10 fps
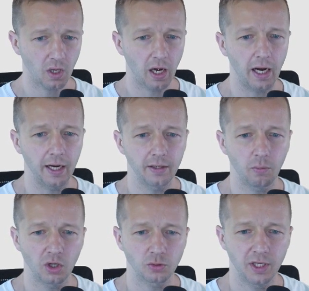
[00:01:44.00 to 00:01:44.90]
uh,
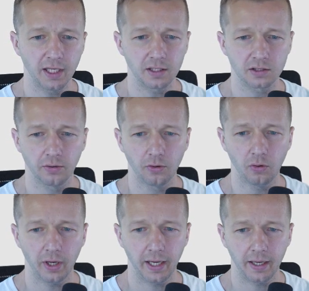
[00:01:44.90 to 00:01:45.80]
once we get this
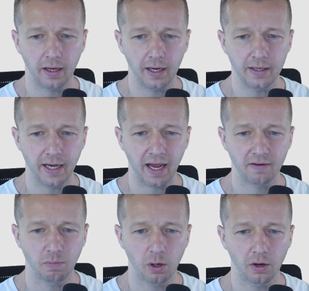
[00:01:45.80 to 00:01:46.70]
little uh,
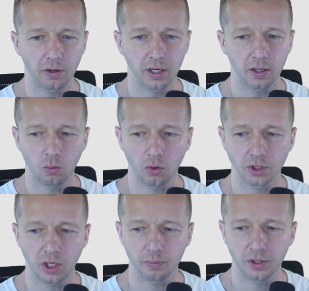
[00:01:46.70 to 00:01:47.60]
nav bar kind of
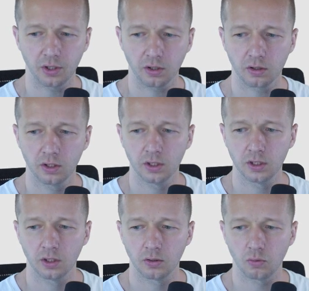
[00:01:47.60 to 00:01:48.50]
worked up here,
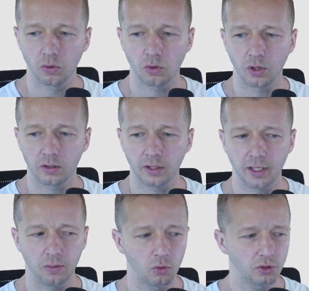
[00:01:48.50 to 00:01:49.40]
real
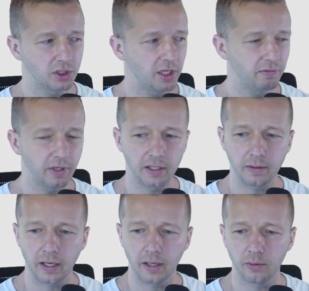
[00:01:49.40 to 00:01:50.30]
quickly, we'll just give it
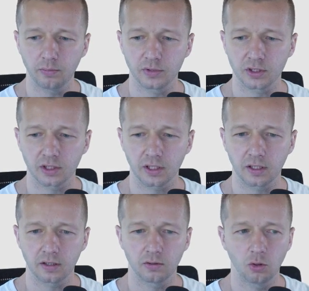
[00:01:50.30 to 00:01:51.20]
um, just like
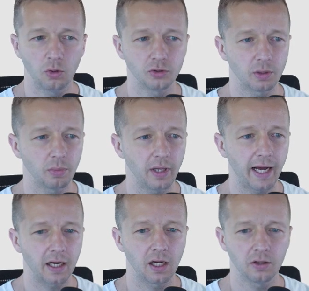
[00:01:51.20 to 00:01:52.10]
a almost a
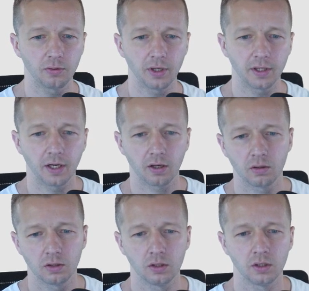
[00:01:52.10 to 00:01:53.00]
black color right there.